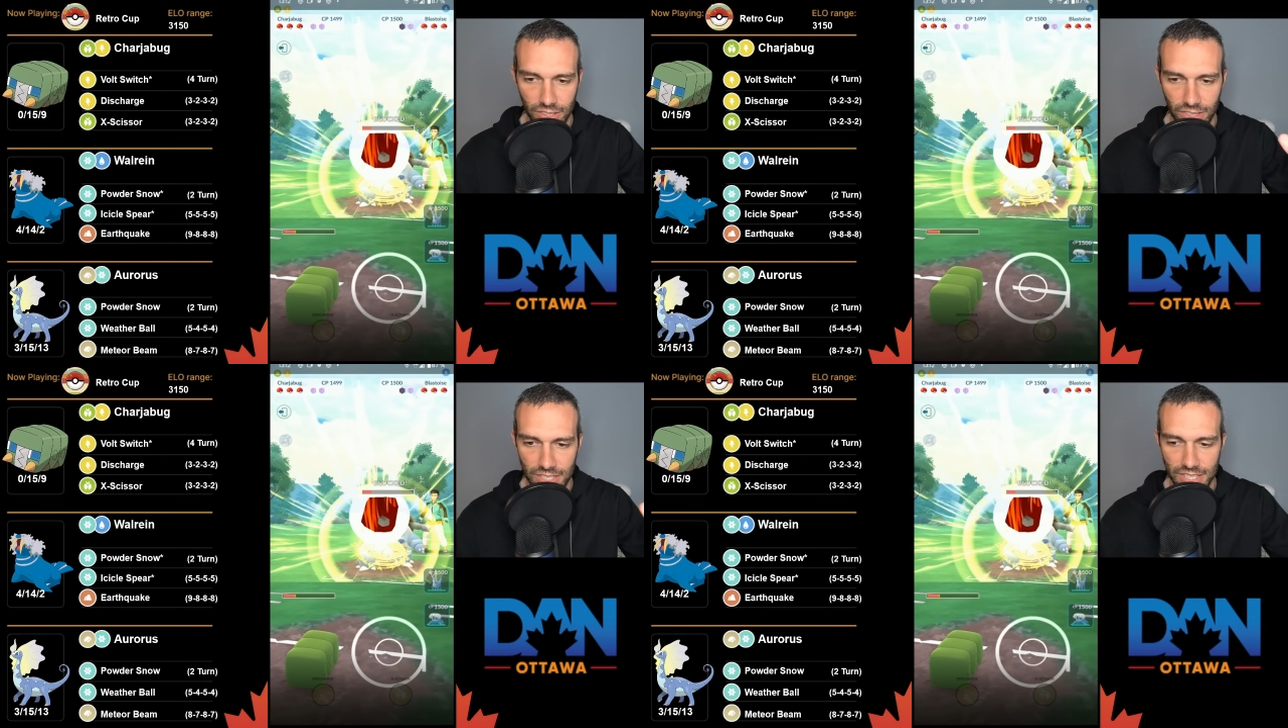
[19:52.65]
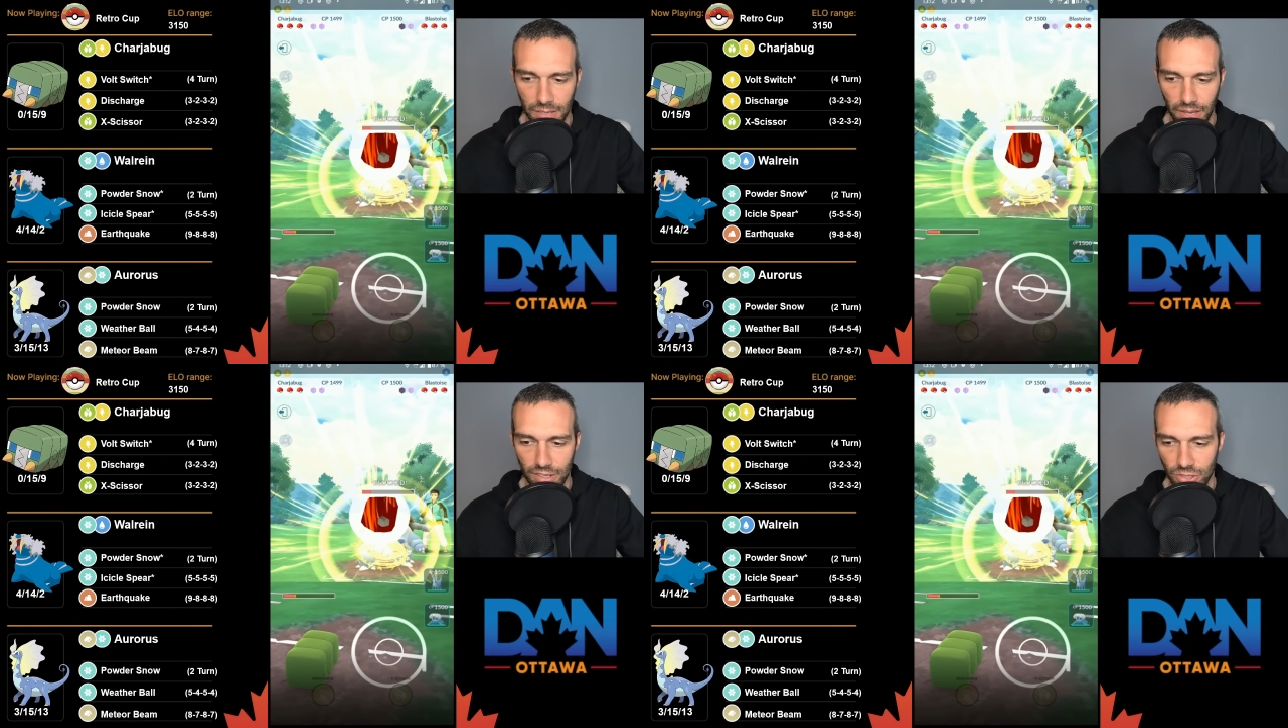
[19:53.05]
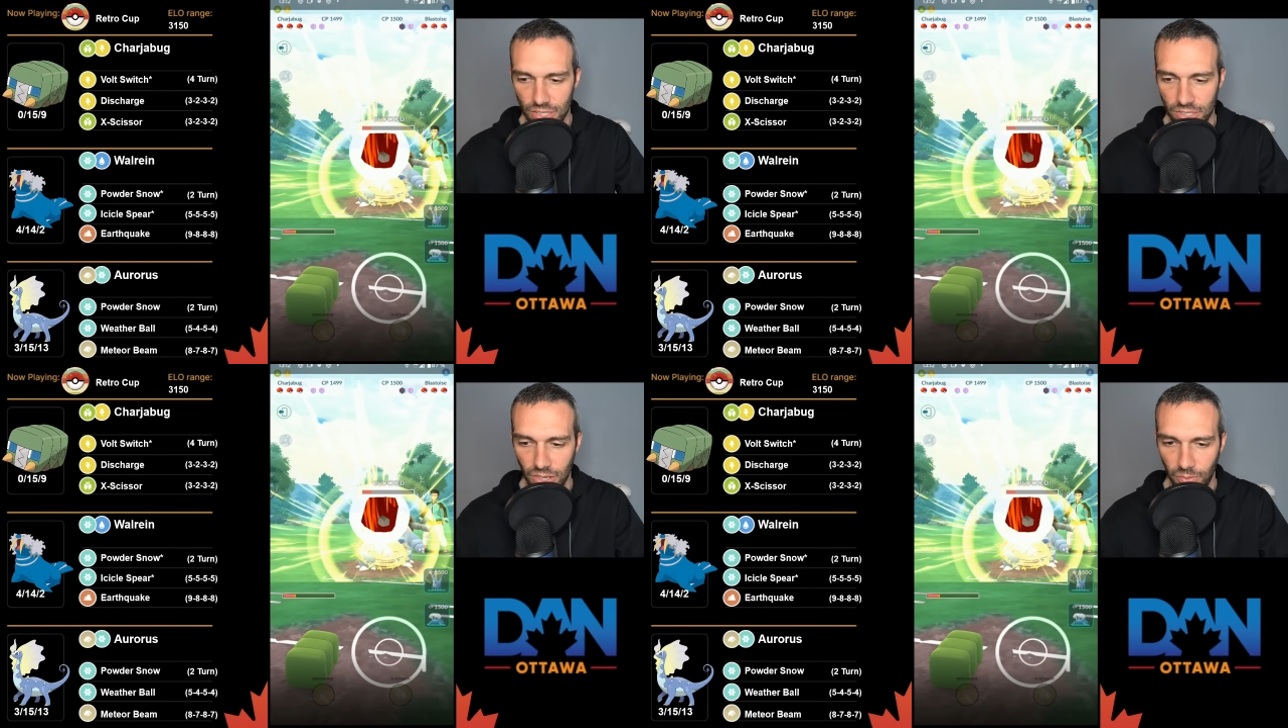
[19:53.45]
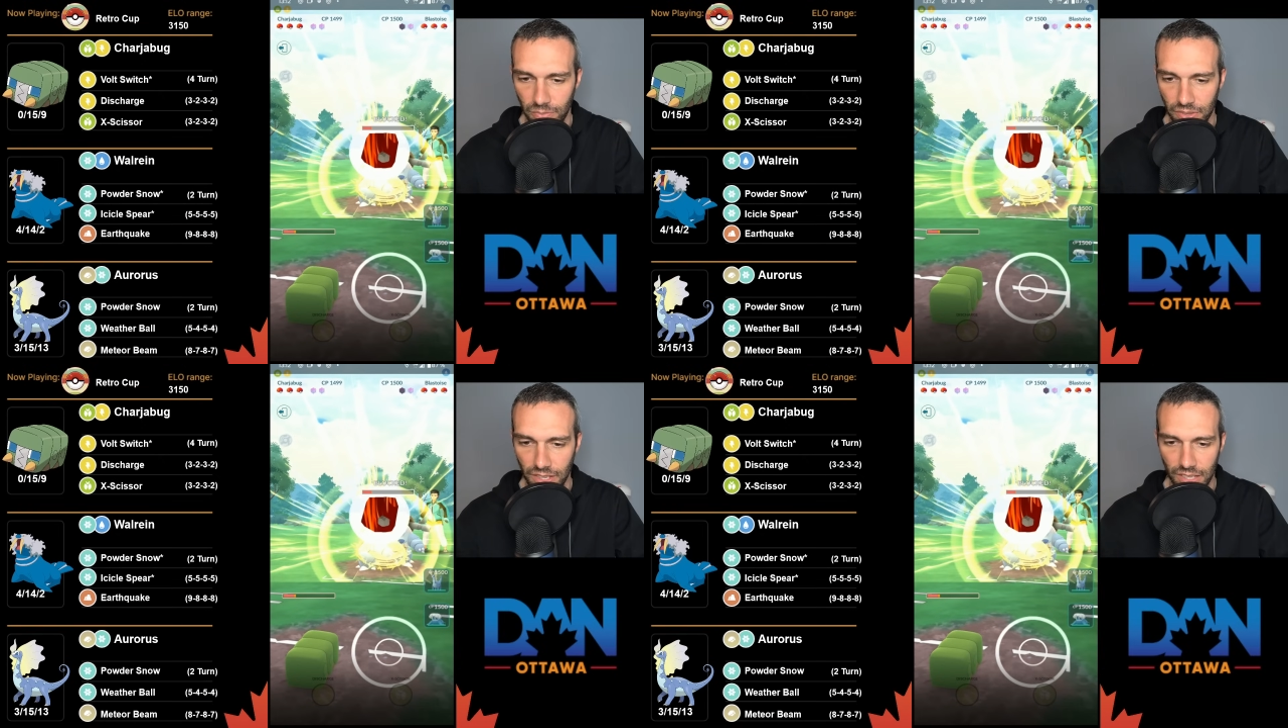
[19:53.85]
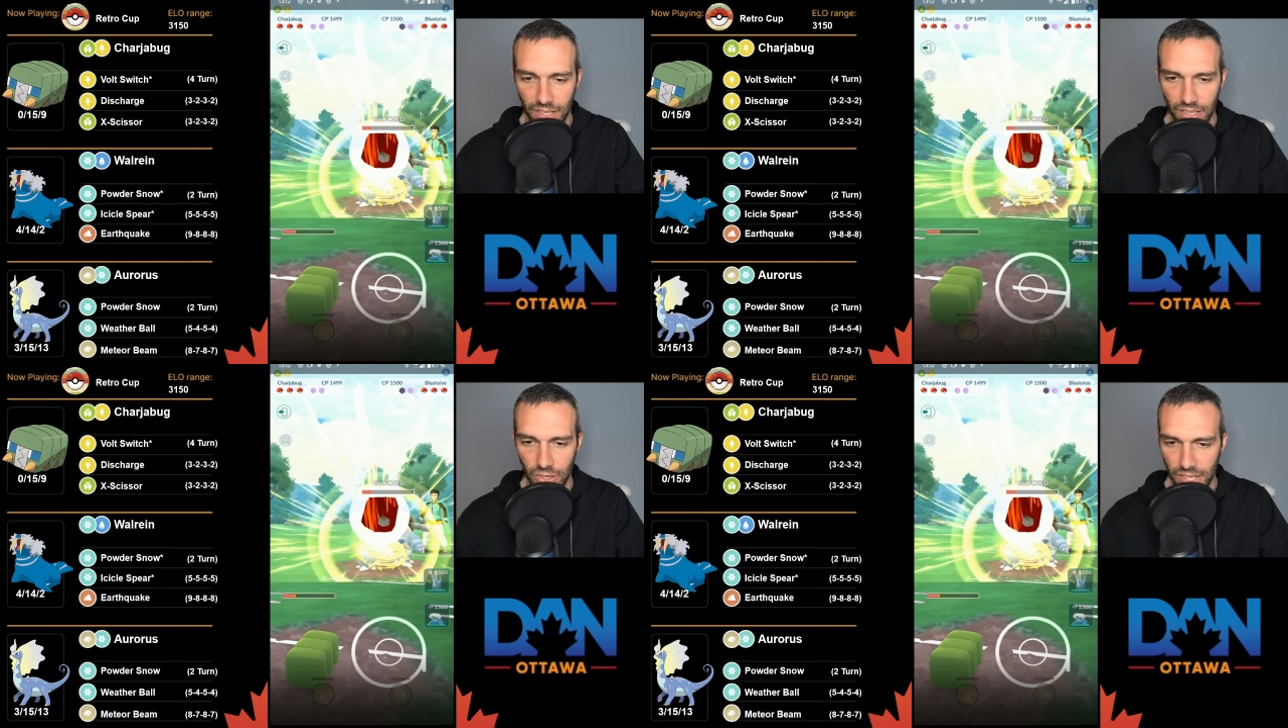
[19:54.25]
They're the same energy, so
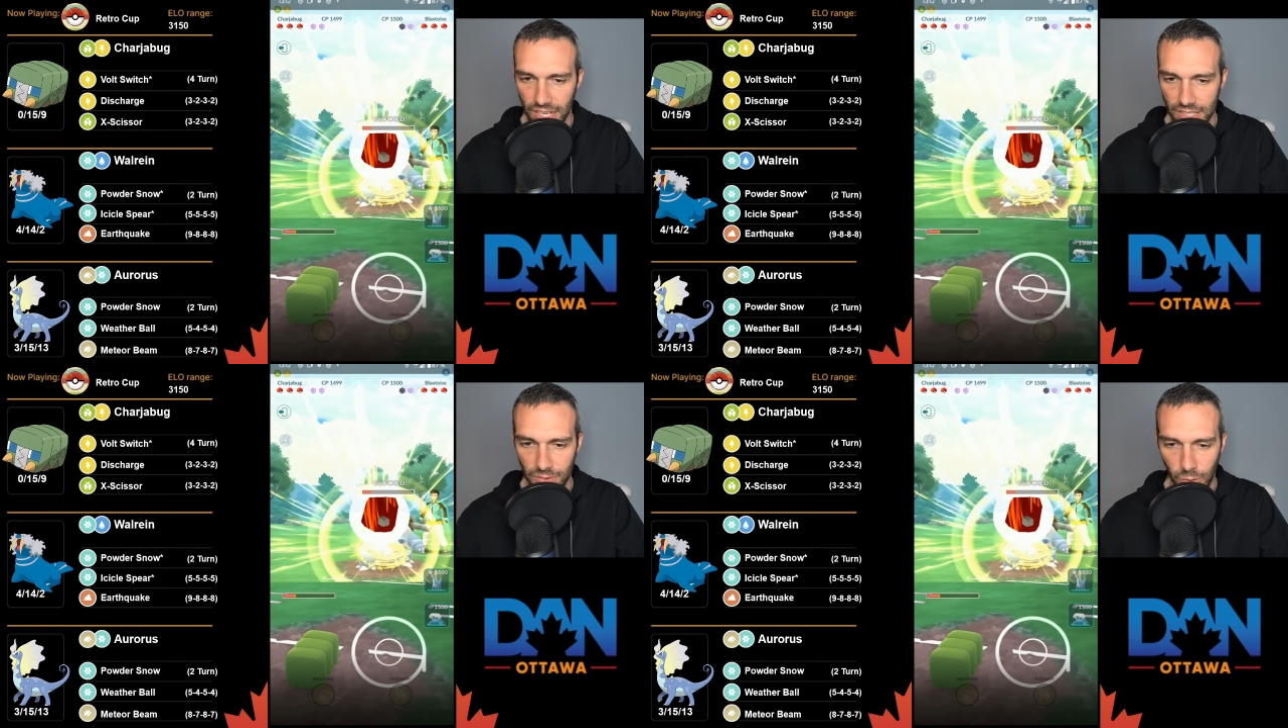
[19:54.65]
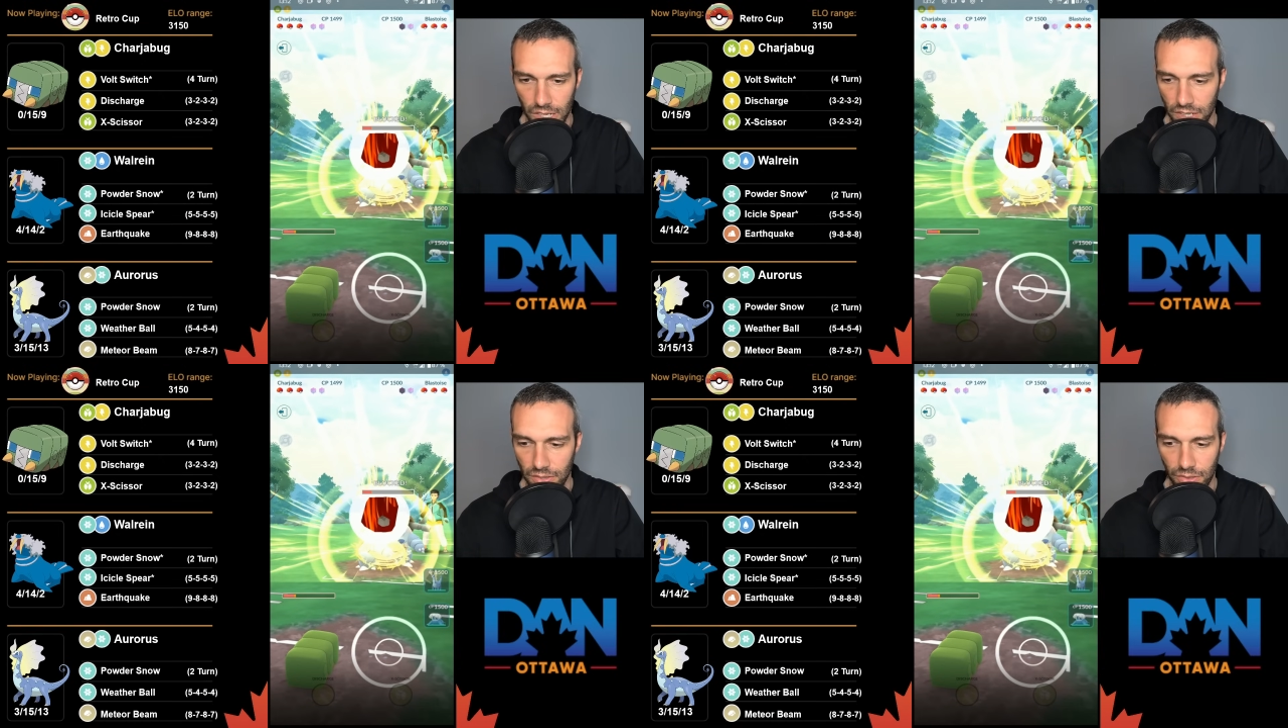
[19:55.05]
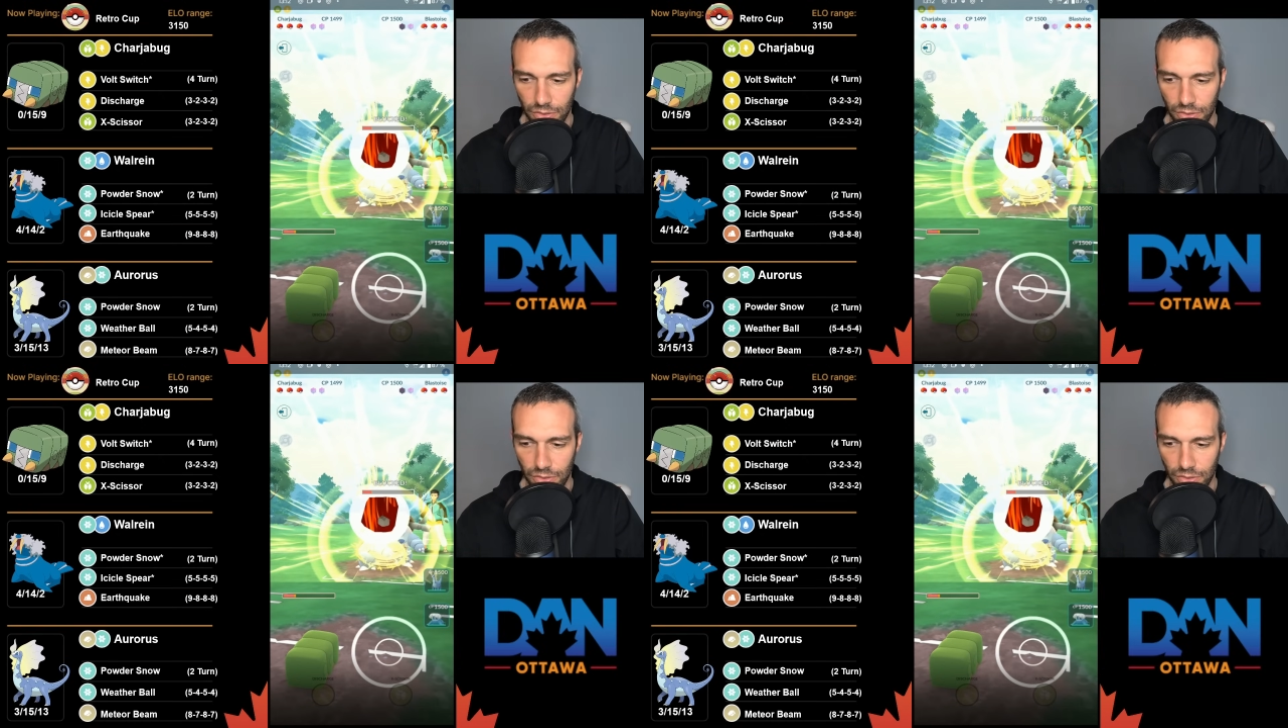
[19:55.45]
you're against the water,